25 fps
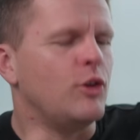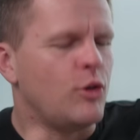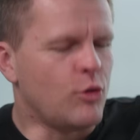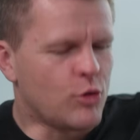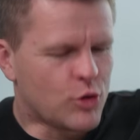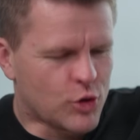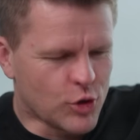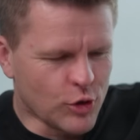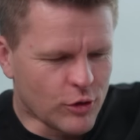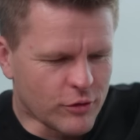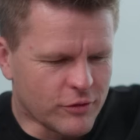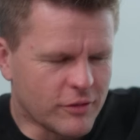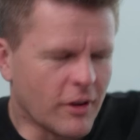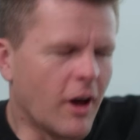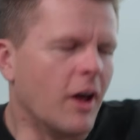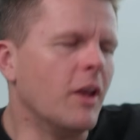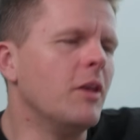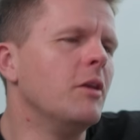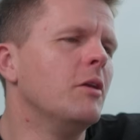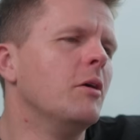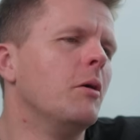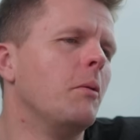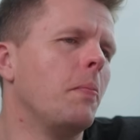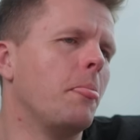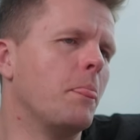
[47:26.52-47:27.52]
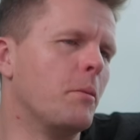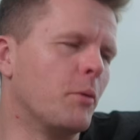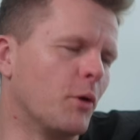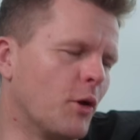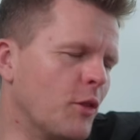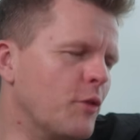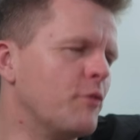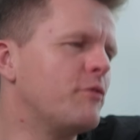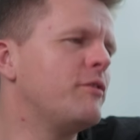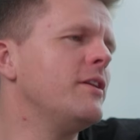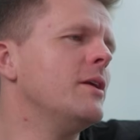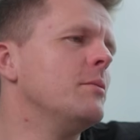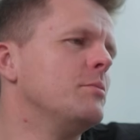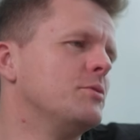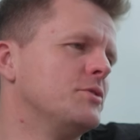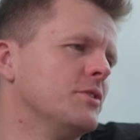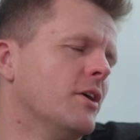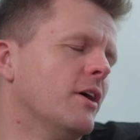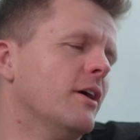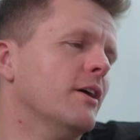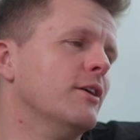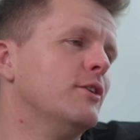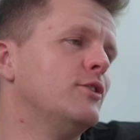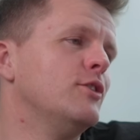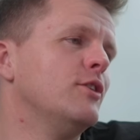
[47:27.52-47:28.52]
you should have done. But on the flip
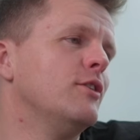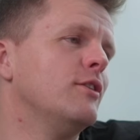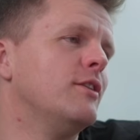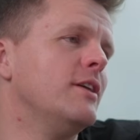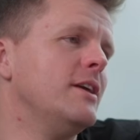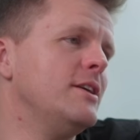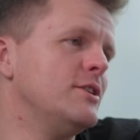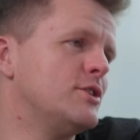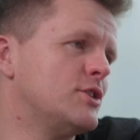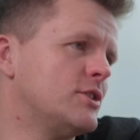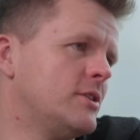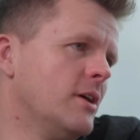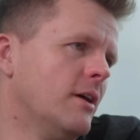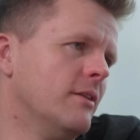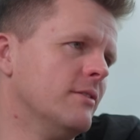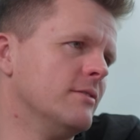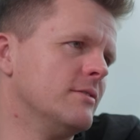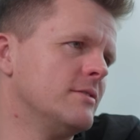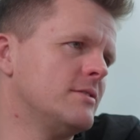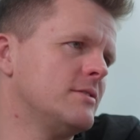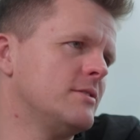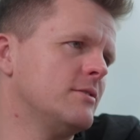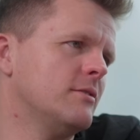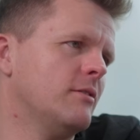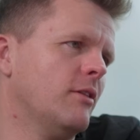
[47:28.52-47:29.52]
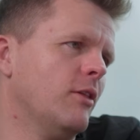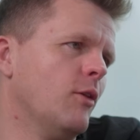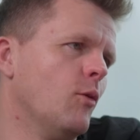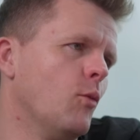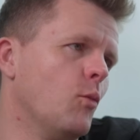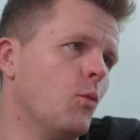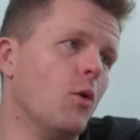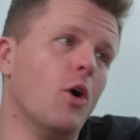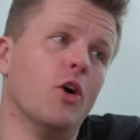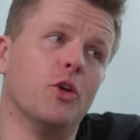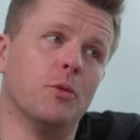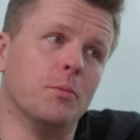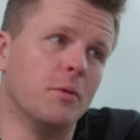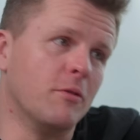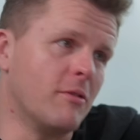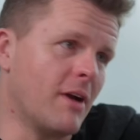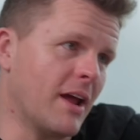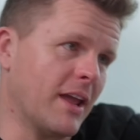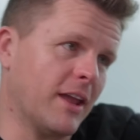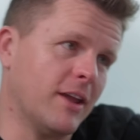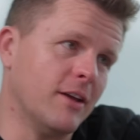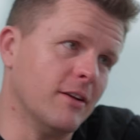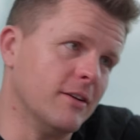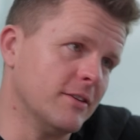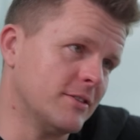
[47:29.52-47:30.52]
side, these stunts worked
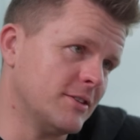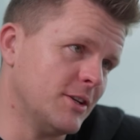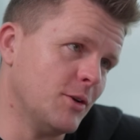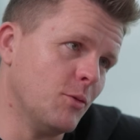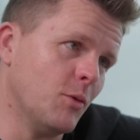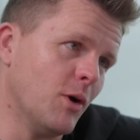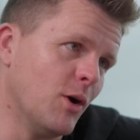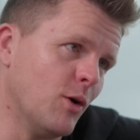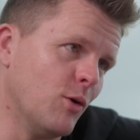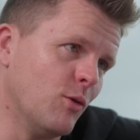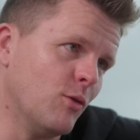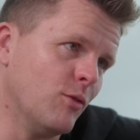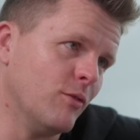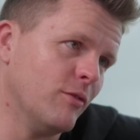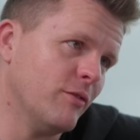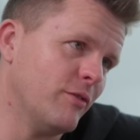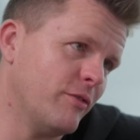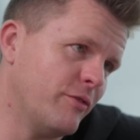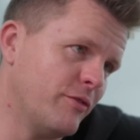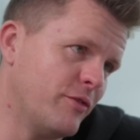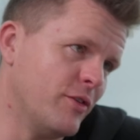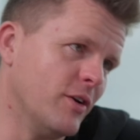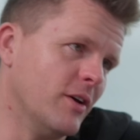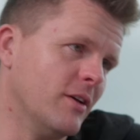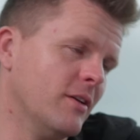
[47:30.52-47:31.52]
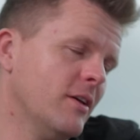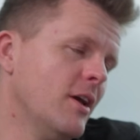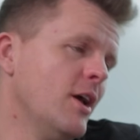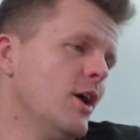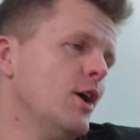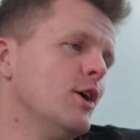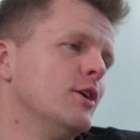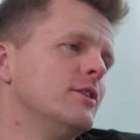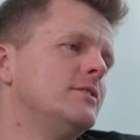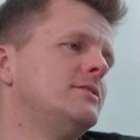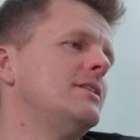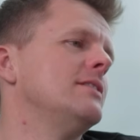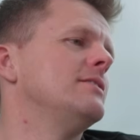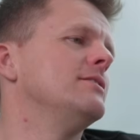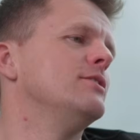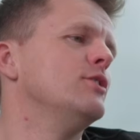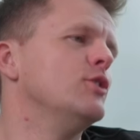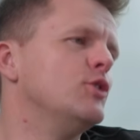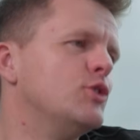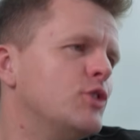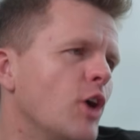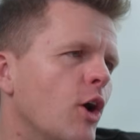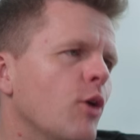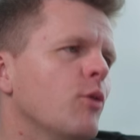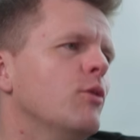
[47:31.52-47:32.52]
miraculously well for setting the
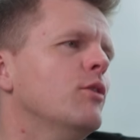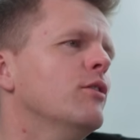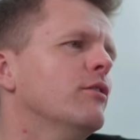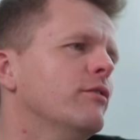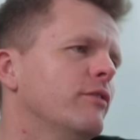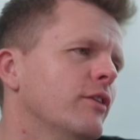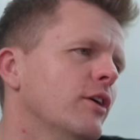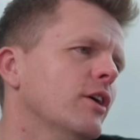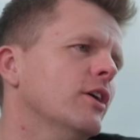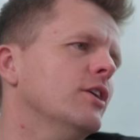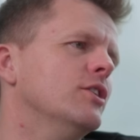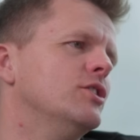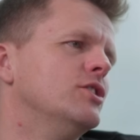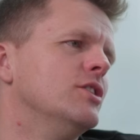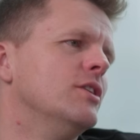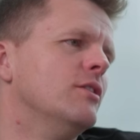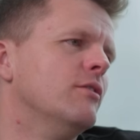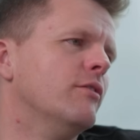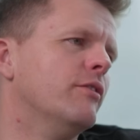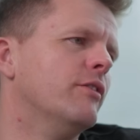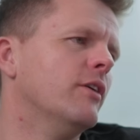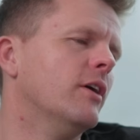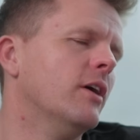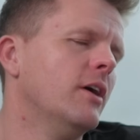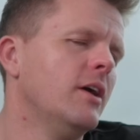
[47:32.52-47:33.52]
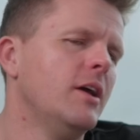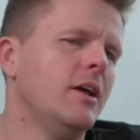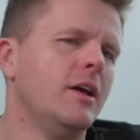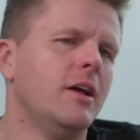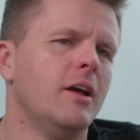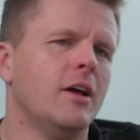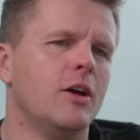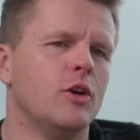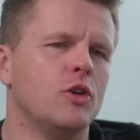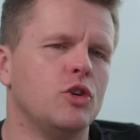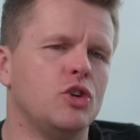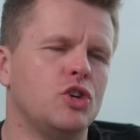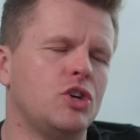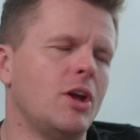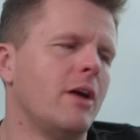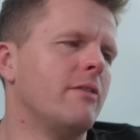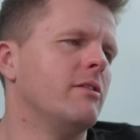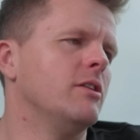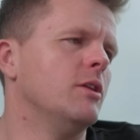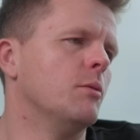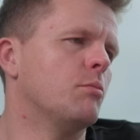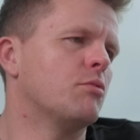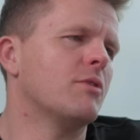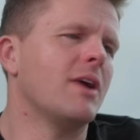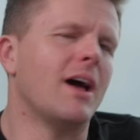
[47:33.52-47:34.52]
tone of Virgin, for yeah.
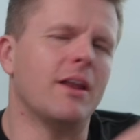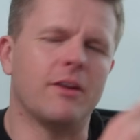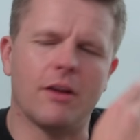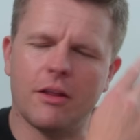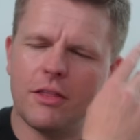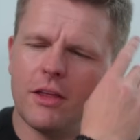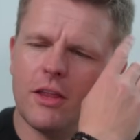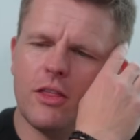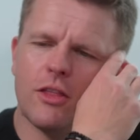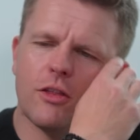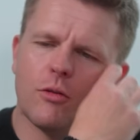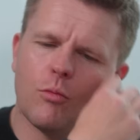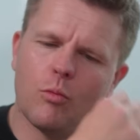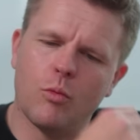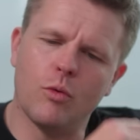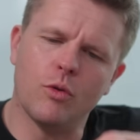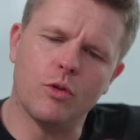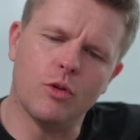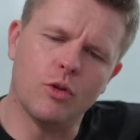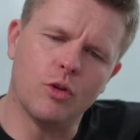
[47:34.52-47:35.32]
sharing the brand. I think the,